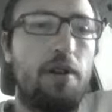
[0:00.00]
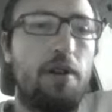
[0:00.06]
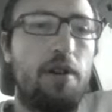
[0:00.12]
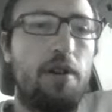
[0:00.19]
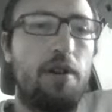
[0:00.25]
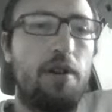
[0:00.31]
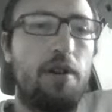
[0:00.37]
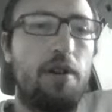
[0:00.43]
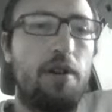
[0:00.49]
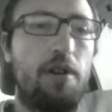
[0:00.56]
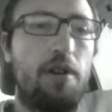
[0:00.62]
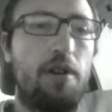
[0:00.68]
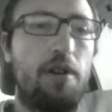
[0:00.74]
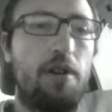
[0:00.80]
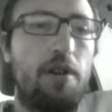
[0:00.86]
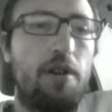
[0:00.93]
one after
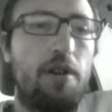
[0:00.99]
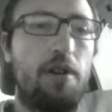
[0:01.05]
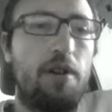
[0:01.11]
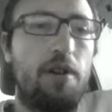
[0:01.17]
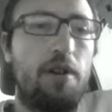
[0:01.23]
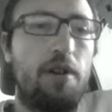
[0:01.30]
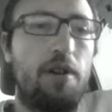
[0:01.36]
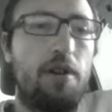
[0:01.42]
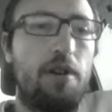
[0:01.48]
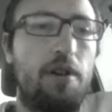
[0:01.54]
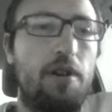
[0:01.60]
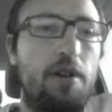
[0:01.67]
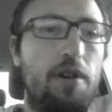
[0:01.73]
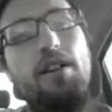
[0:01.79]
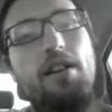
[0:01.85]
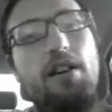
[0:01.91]
another,
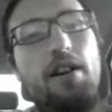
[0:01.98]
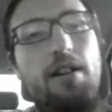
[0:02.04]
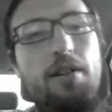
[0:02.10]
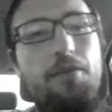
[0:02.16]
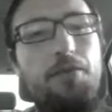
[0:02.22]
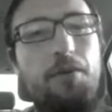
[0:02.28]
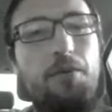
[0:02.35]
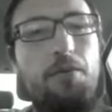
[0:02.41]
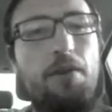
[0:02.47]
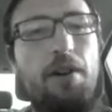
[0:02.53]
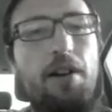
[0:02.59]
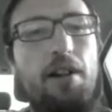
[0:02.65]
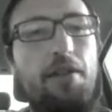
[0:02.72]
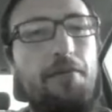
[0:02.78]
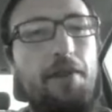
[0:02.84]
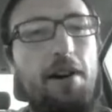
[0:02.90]
and if we run out of
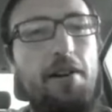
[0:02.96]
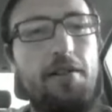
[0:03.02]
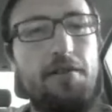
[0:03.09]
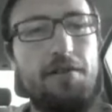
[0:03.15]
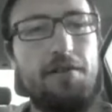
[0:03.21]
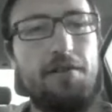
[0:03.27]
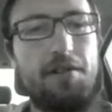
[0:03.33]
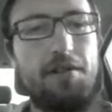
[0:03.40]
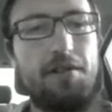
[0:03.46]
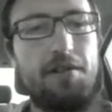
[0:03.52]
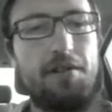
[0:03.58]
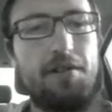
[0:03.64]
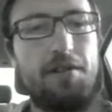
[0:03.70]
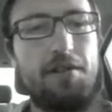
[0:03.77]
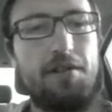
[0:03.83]
values, it'll just